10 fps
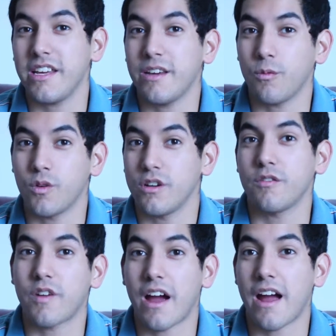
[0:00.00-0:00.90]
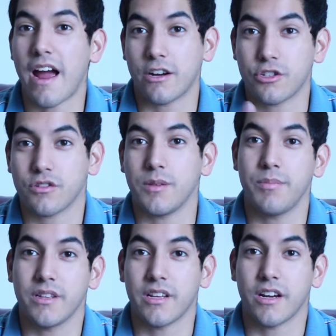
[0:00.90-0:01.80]
it would have actually
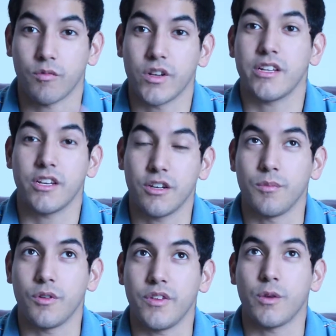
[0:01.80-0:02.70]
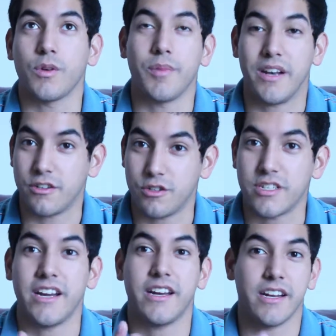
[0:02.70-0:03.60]
been like a really good movie. It would have been
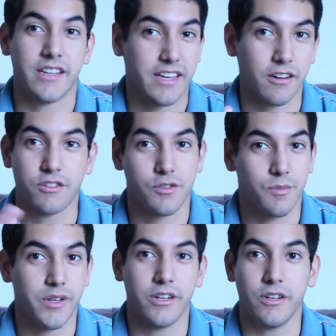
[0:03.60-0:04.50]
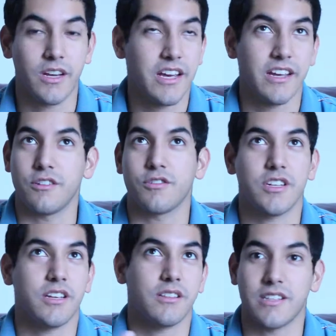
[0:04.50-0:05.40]
entertaining, the characters would be
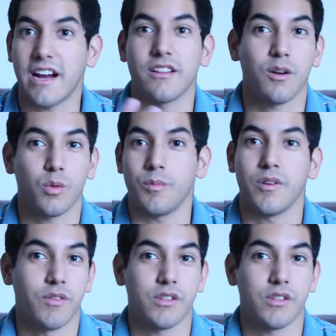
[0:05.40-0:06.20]
interesting, the dialogue would have been